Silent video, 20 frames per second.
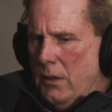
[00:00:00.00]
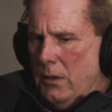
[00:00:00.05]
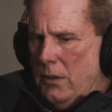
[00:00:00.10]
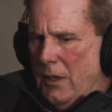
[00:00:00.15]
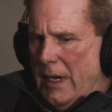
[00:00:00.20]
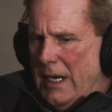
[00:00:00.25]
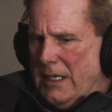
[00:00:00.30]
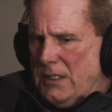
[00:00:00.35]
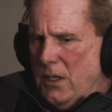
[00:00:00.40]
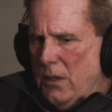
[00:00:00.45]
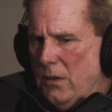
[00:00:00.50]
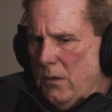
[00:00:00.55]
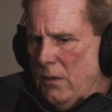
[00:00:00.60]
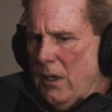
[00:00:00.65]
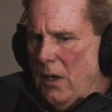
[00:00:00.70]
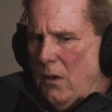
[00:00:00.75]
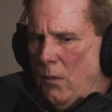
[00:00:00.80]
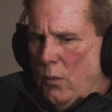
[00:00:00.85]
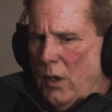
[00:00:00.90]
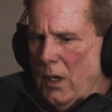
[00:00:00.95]
you're asking,
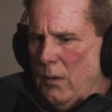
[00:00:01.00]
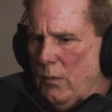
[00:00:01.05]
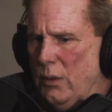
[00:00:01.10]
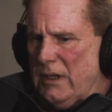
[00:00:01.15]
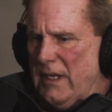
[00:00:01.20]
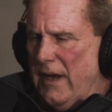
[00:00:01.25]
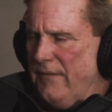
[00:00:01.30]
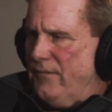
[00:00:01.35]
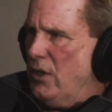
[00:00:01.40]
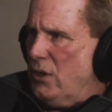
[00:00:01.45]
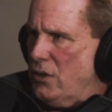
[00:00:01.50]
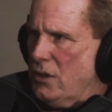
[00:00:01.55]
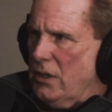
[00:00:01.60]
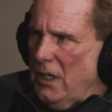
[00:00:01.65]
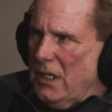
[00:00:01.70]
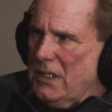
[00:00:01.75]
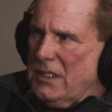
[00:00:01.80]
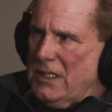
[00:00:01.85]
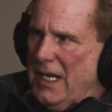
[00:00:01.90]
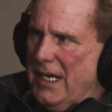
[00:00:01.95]
what that future
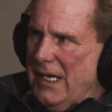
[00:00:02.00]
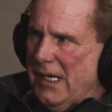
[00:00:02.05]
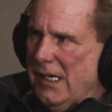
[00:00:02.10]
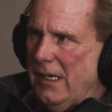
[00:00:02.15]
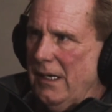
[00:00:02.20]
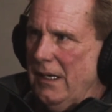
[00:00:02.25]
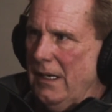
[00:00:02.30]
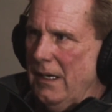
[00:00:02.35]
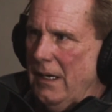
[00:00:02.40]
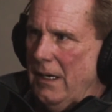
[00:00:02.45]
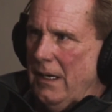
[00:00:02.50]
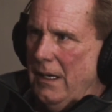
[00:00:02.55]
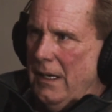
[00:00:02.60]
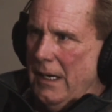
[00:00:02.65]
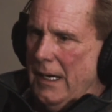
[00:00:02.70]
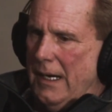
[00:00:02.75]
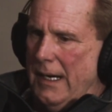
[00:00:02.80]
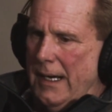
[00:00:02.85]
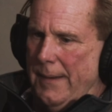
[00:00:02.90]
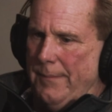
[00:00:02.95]
looks like.
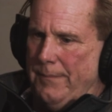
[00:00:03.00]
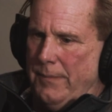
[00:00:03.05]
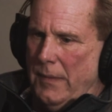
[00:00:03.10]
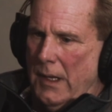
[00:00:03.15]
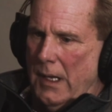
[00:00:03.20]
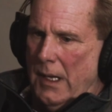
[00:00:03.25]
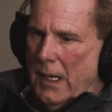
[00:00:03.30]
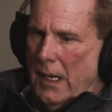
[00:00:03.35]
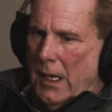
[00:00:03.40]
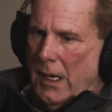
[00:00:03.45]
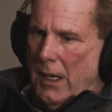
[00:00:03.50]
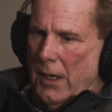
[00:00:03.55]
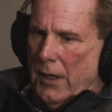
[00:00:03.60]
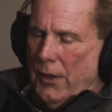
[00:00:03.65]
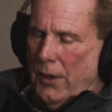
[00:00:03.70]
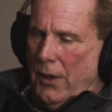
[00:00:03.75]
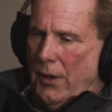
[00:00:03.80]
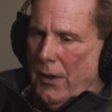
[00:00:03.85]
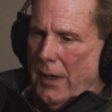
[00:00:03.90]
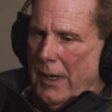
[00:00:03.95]
I
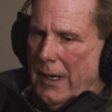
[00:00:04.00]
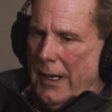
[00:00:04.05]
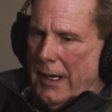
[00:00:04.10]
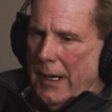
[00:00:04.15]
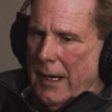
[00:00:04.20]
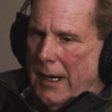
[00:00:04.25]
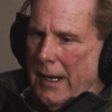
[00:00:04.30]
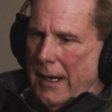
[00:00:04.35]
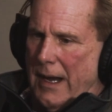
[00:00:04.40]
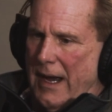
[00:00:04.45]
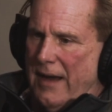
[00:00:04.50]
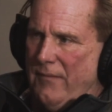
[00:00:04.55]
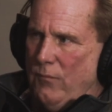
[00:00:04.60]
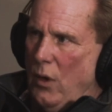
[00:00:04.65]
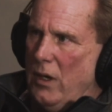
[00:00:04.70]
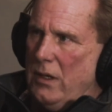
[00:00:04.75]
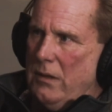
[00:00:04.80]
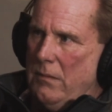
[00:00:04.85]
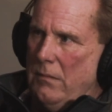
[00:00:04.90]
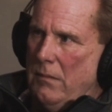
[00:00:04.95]
have
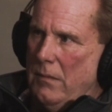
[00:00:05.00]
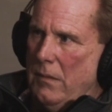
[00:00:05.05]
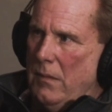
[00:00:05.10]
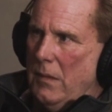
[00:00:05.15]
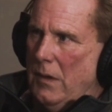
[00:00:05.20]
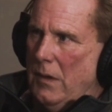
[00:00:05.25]
one,